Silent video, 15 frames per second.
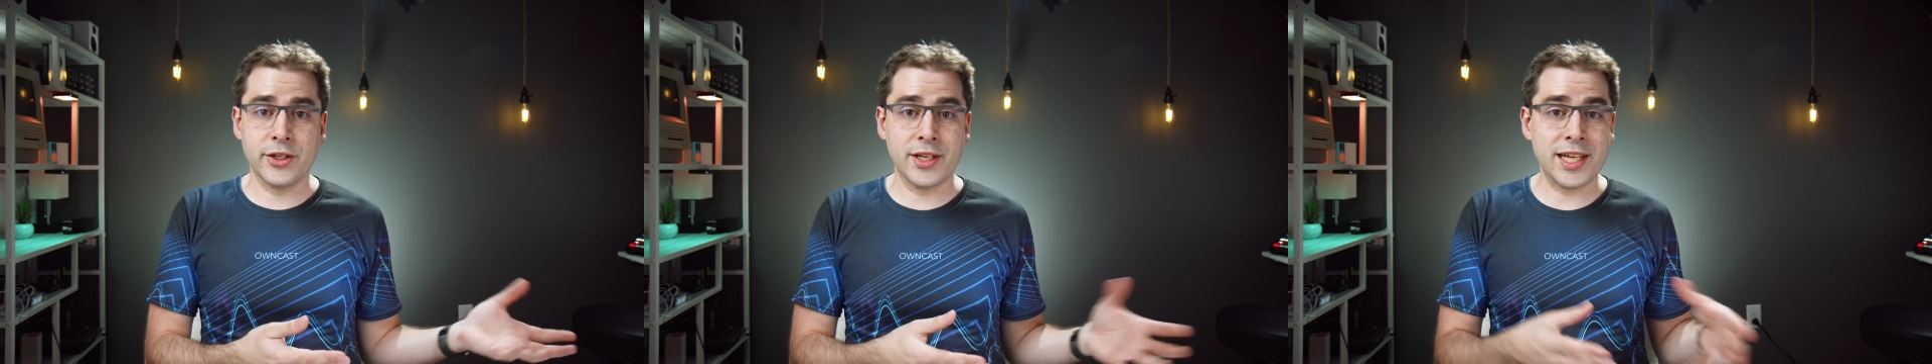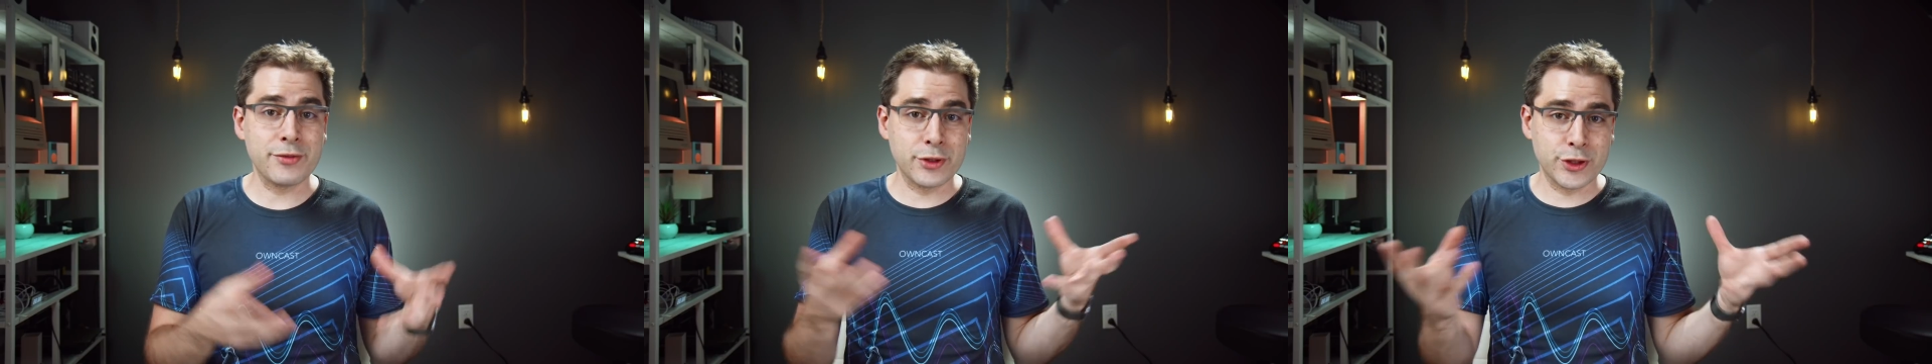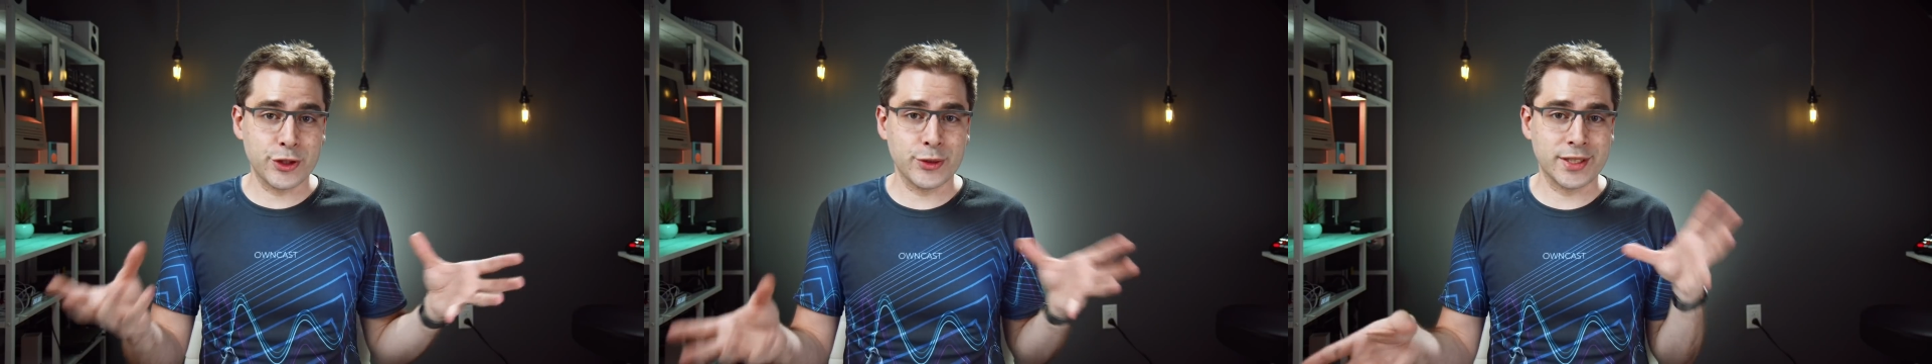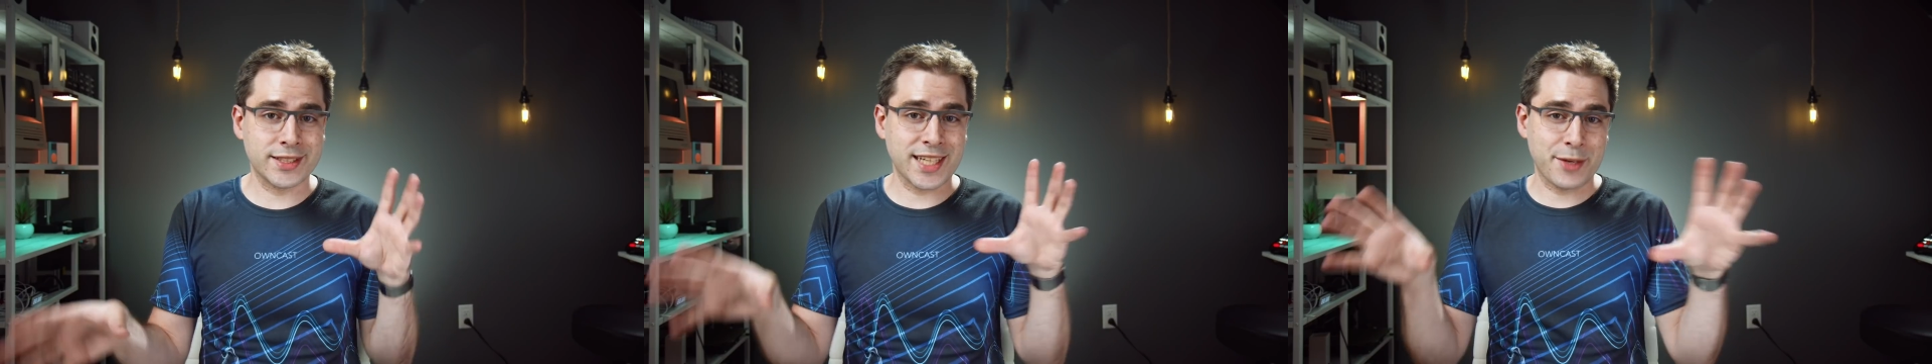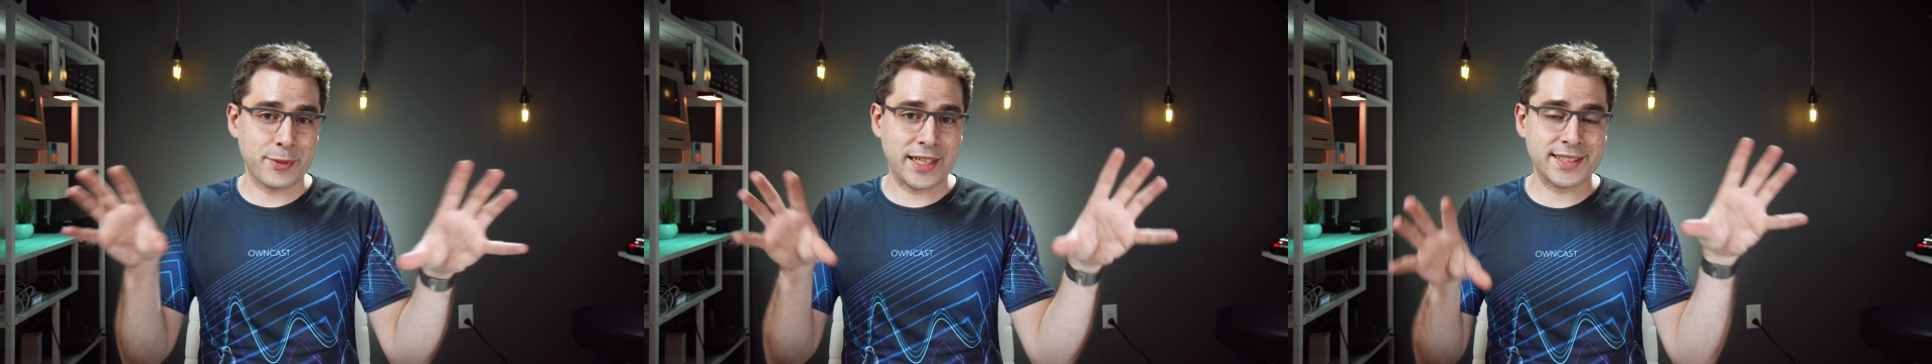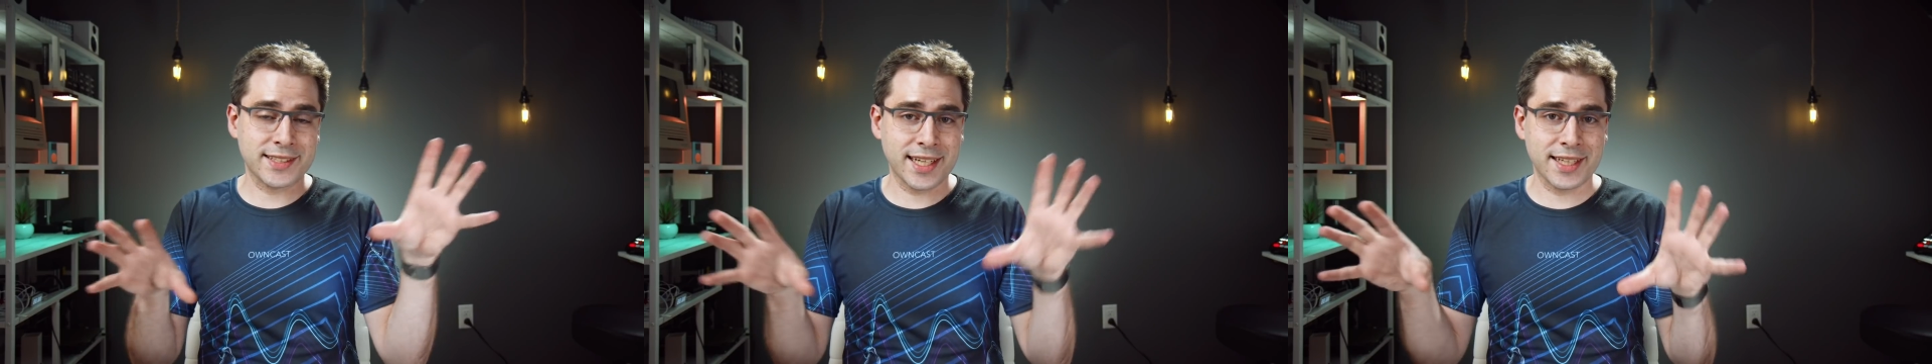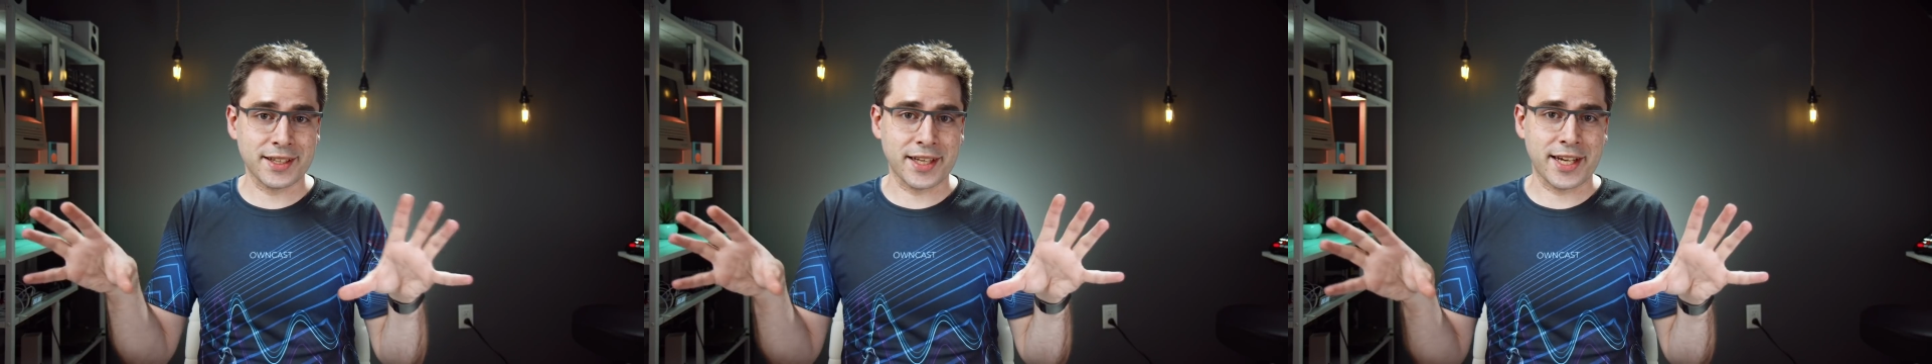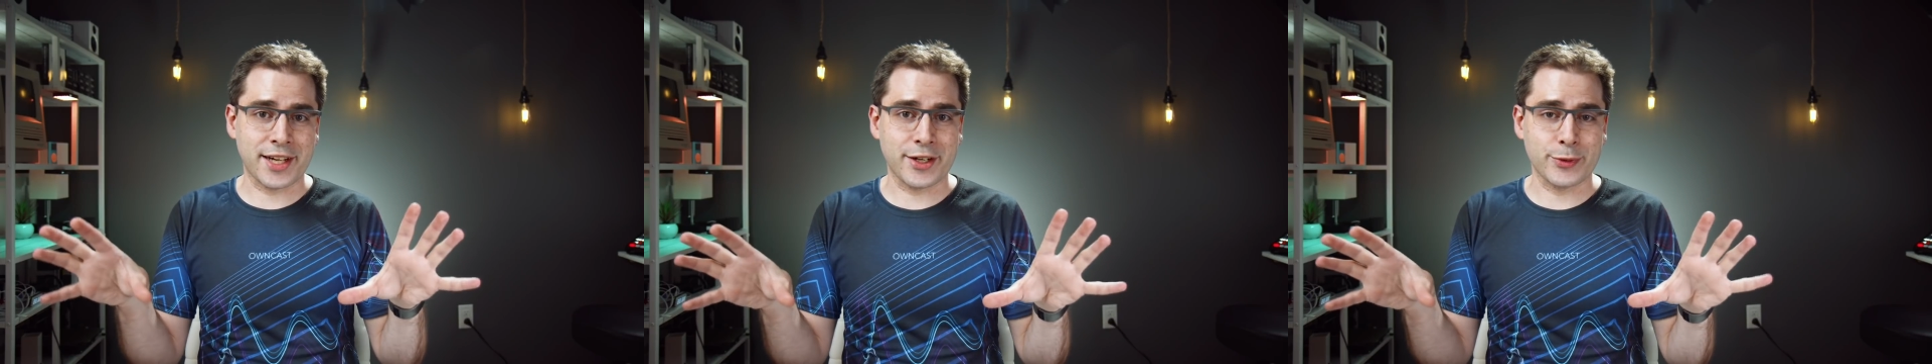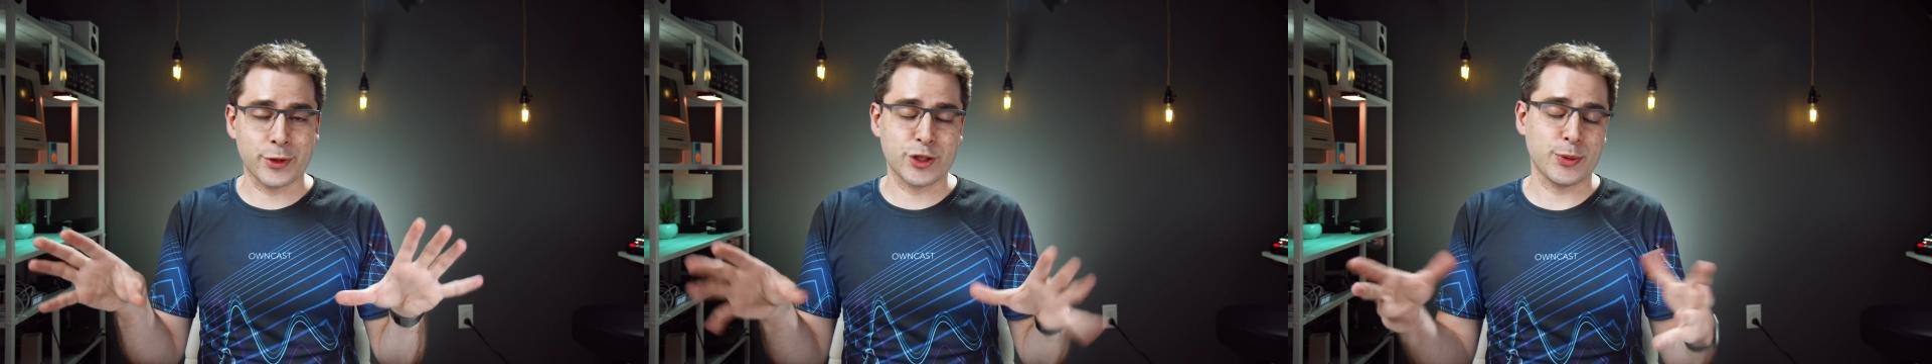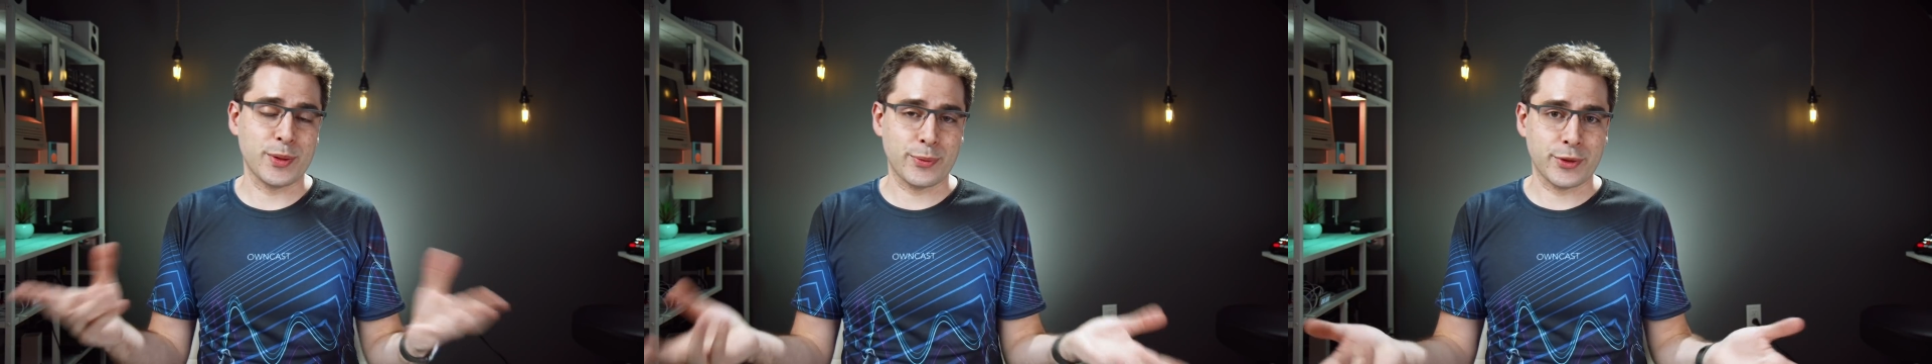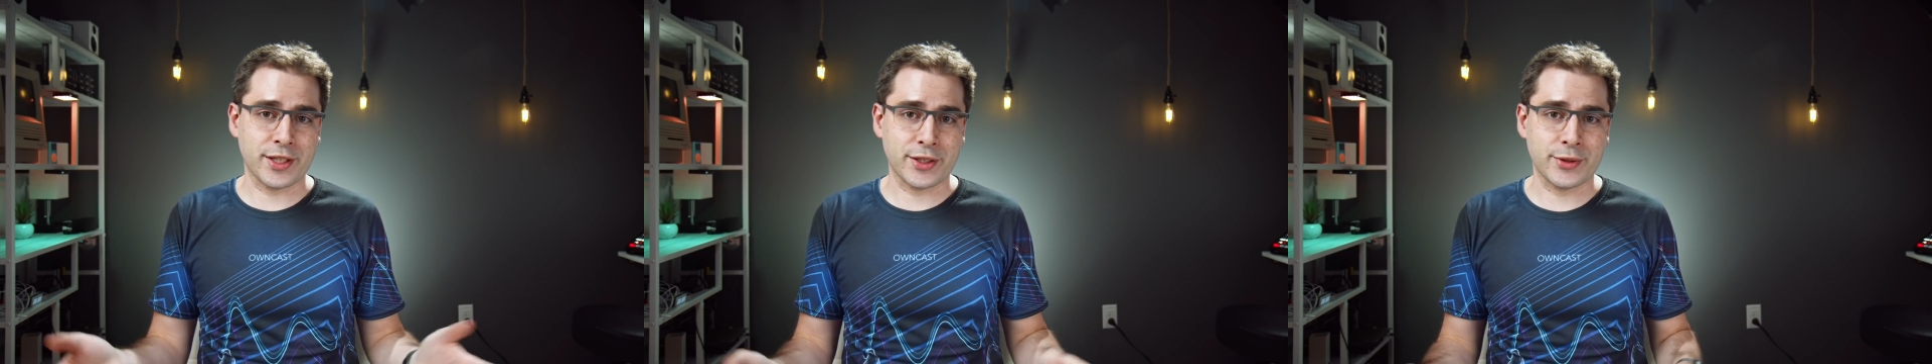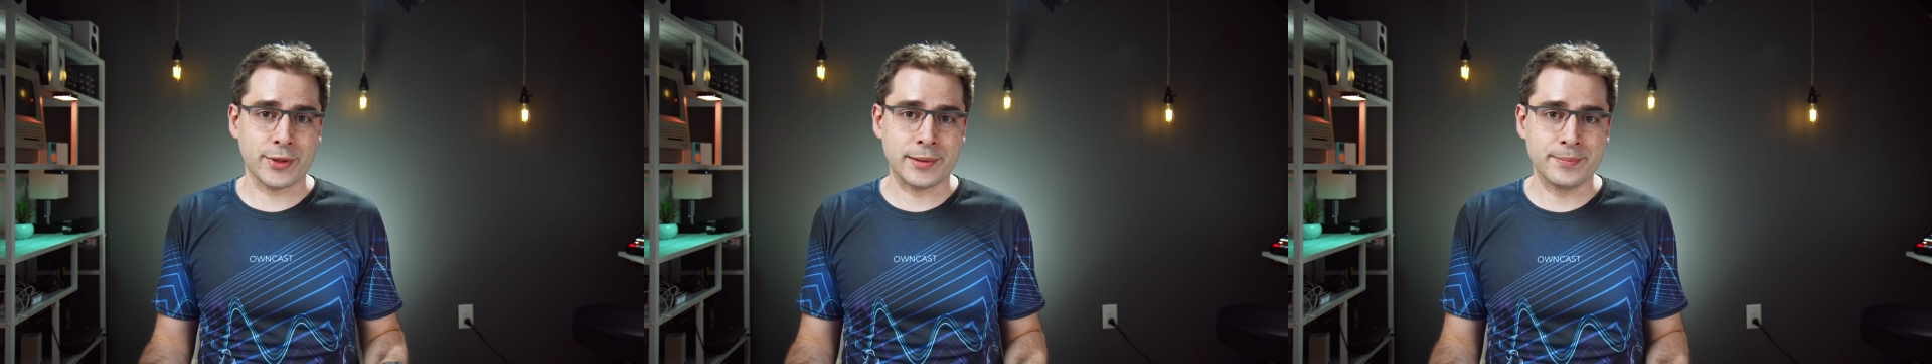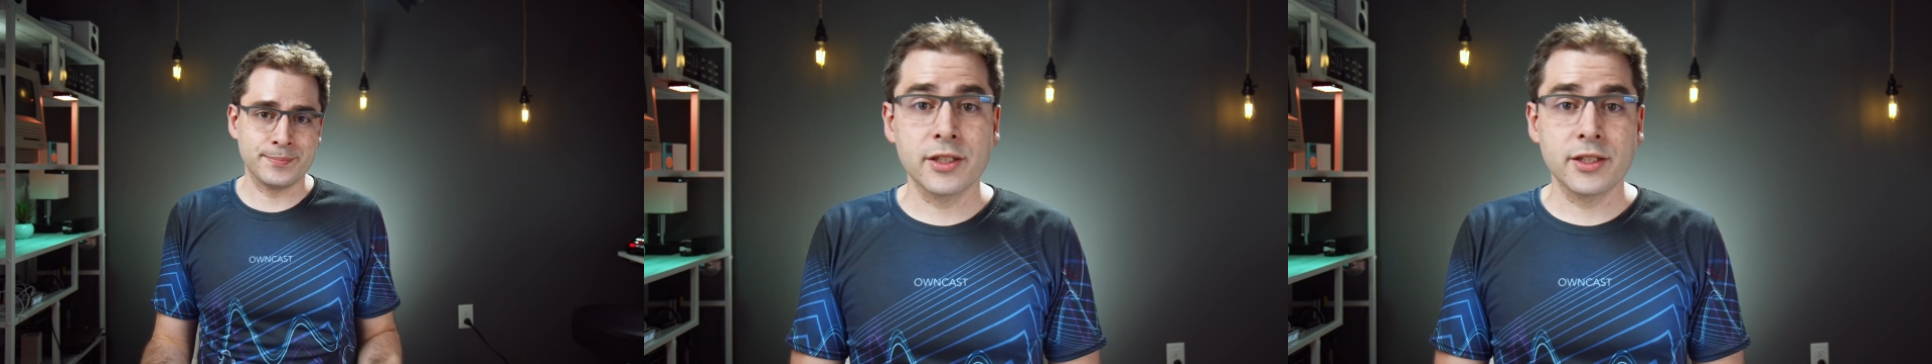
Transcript: could even do a side-by-side -side layout, which would be pretty cool.